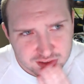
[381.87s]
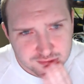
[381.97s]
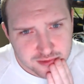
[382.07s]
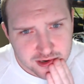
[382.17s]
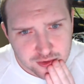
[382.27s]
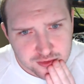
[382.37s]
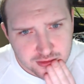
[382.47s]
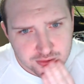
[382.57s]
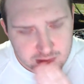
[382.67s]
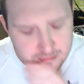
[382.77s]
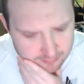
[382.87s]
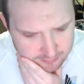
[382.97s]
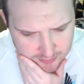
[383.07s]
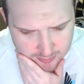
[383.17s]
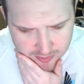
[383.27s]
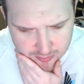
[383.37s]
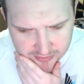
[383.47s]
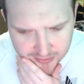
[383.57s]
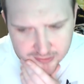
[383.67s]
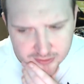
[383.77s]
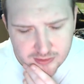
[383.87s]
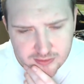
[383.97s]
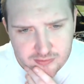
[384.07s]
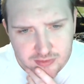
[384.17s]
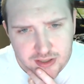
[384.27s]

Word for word: give Franco seven. I'm gonna bring that down to seven.